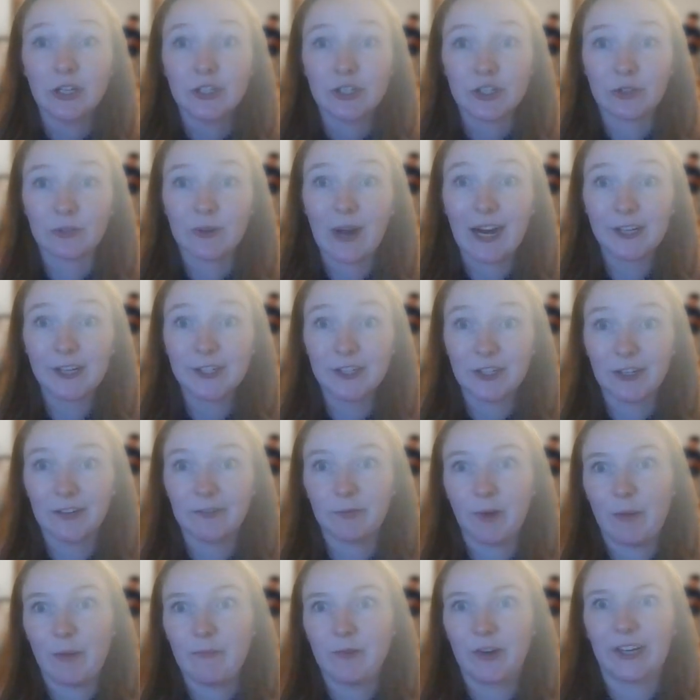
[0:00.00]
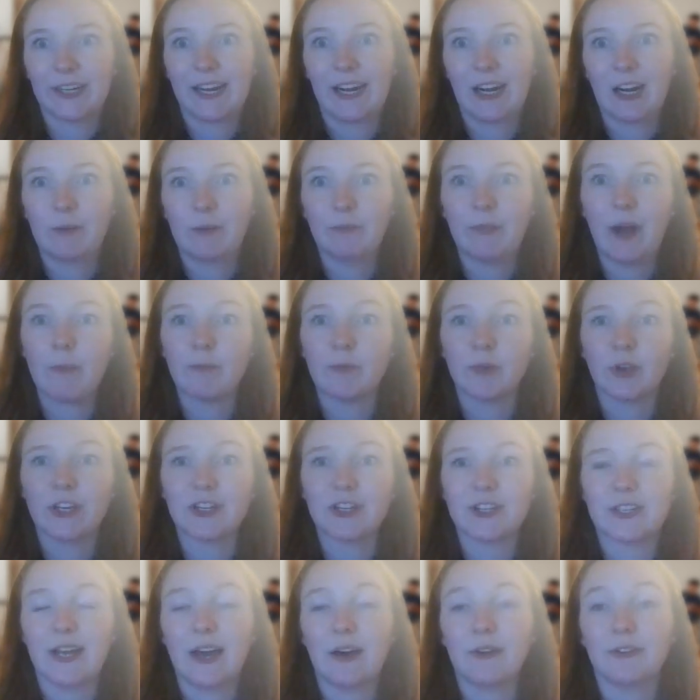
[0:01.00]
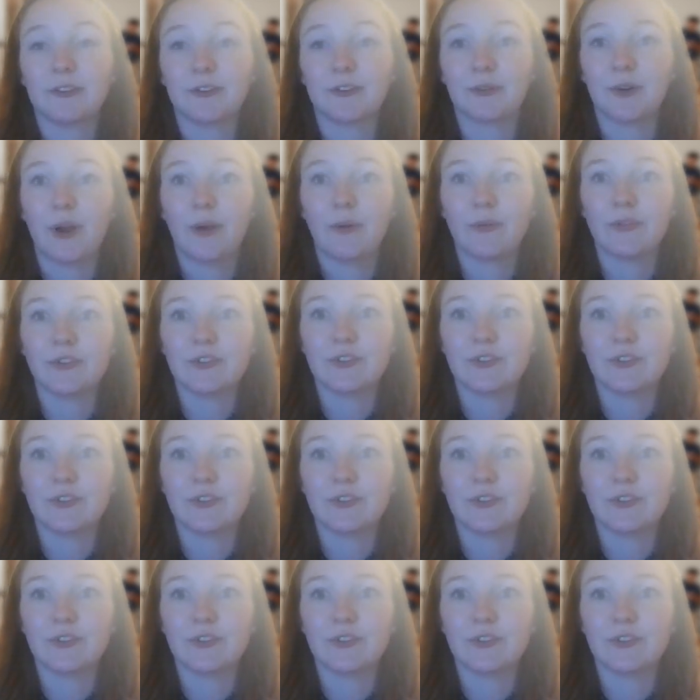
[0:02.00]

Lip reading: director of primary care and population health growth.